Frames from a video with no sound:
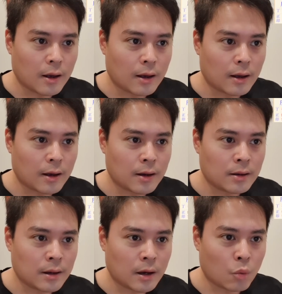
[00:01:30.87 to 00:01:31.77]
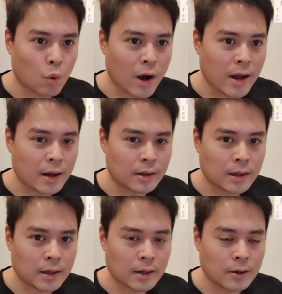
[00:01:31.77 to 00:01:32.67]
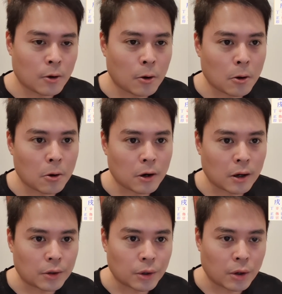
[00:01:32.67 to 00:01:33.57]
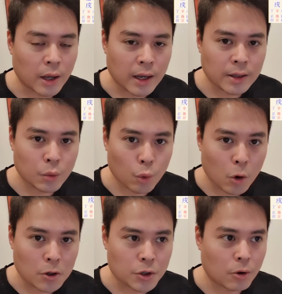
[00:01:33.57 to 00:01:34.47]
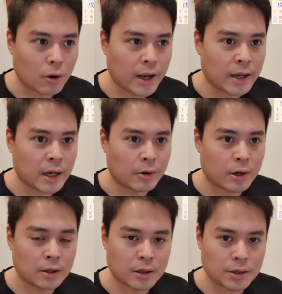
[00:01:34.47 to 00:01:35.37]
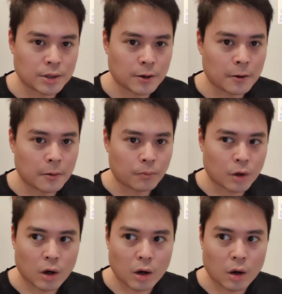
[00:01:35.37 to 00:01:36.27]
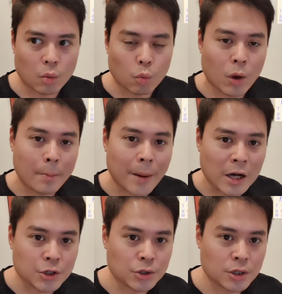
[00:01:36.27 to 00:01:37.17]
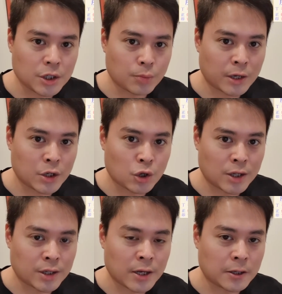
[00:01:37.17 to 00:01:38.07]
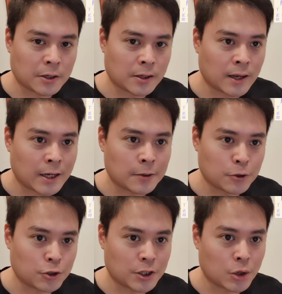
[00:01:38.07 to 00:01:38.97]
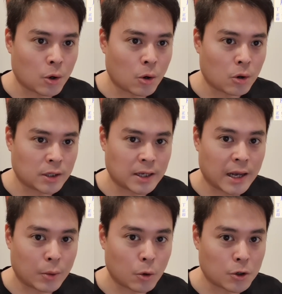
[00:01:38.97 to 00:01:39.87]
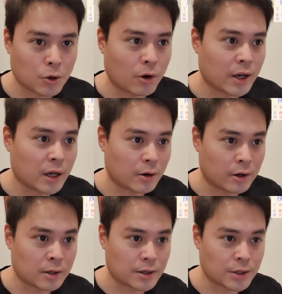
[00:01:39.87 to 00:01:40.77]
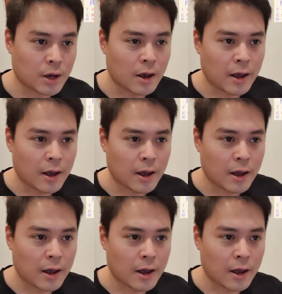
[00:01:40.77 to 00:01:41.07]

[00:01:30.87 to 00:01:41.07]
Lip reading: And why are they called the 8 words or 8 characters? When BaZi is being translated in English, it's called the 8 words or 8 characters.